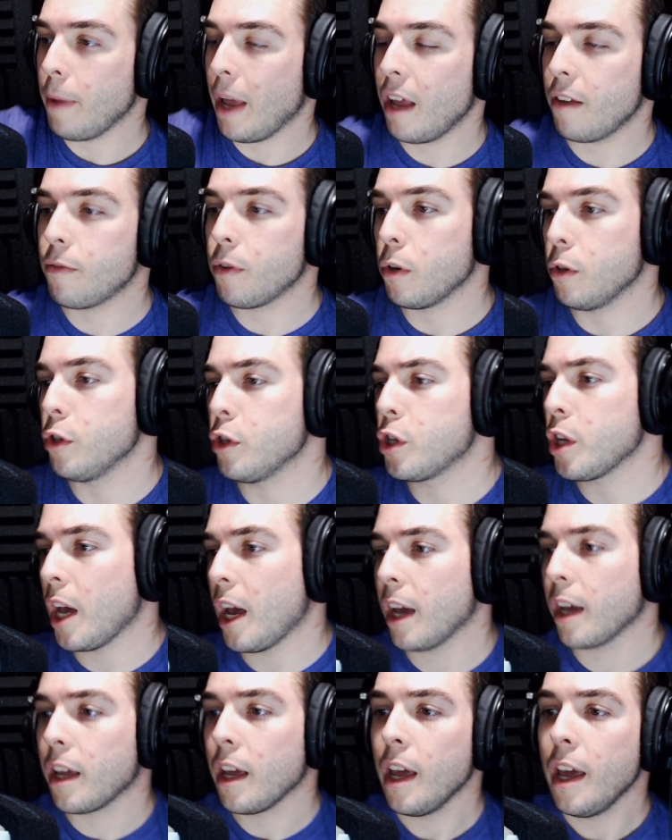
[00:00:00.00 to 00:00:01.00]
headphone
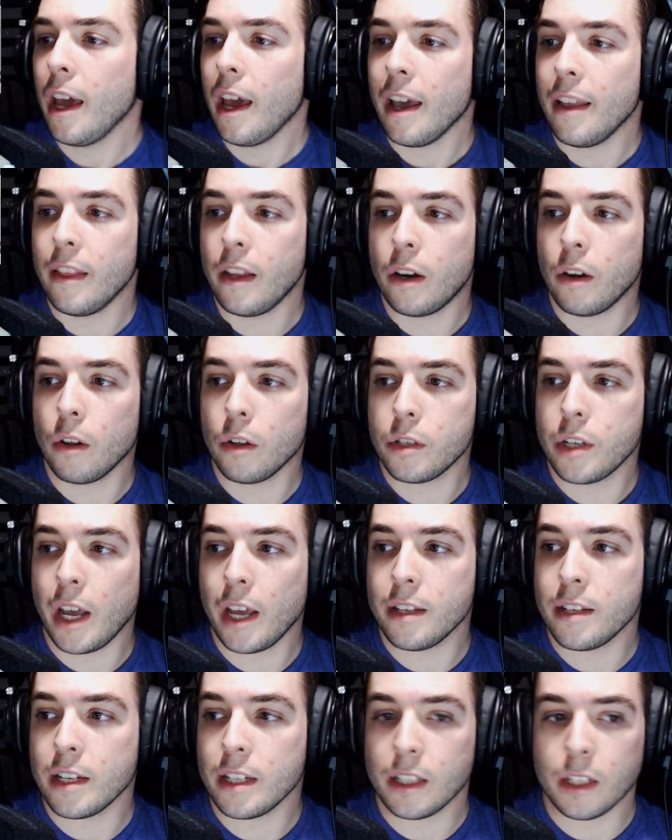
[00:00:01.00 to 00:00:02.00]
jack, and then it also
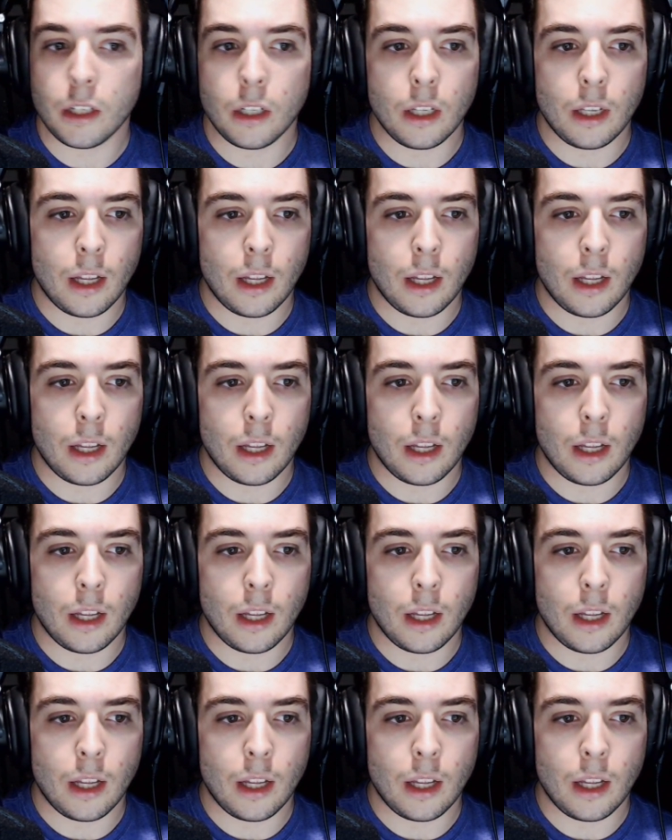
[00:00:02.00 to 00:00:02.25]
has a little